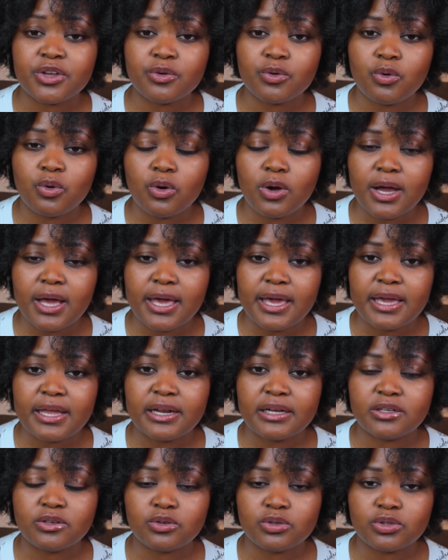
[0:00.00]
can go ahead
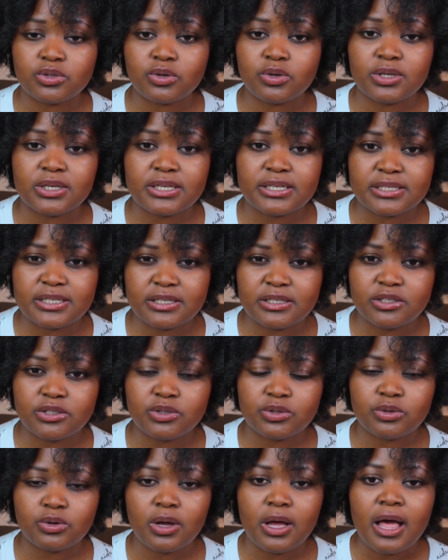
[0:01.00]
and also listen
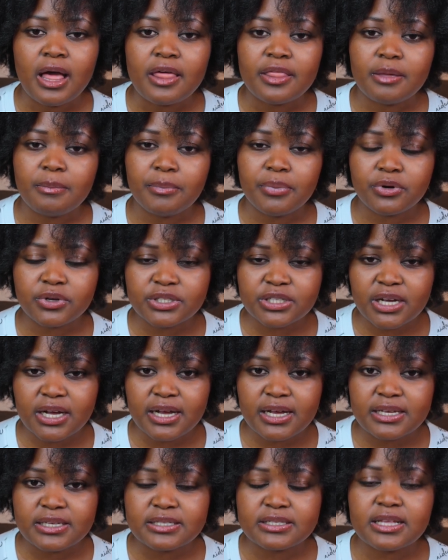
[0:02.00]
to the
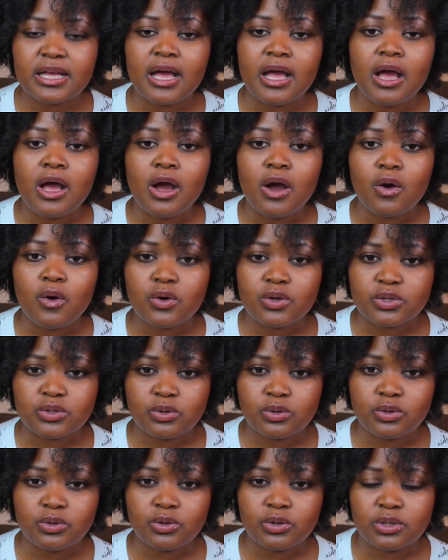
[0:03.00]
podcast,
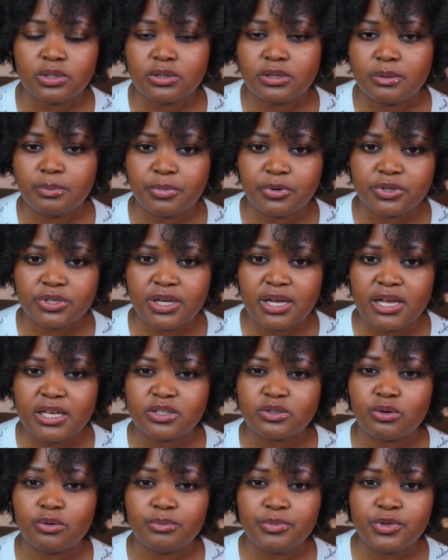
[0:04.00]
also the
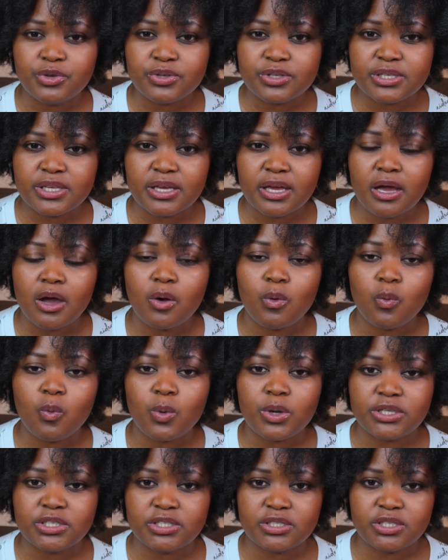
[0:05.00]
podcast or music,
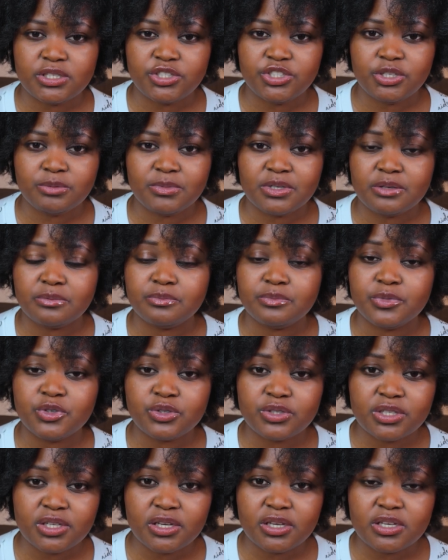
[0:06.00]
which is in German.
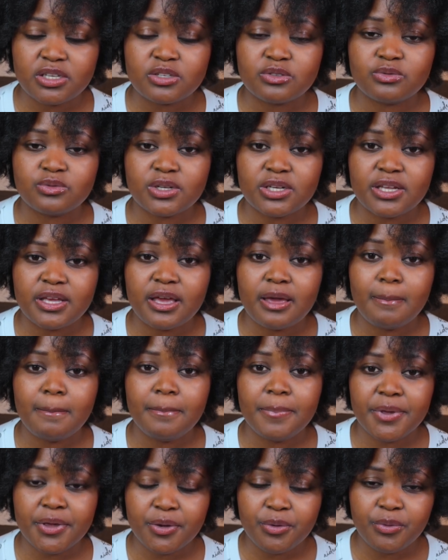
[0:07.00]
Music is really a
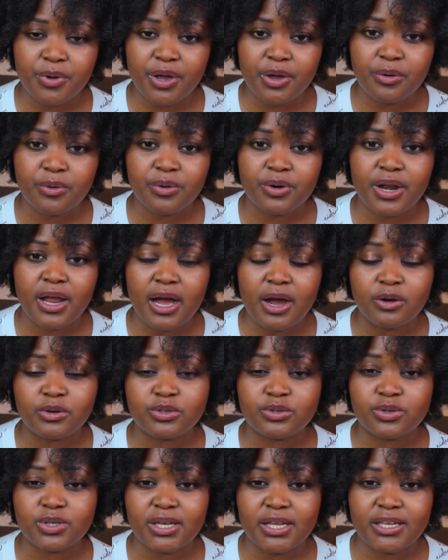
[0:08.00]
big way on
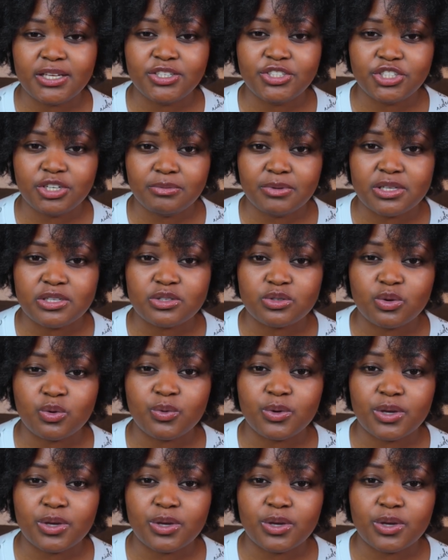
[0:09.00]
how to learn German so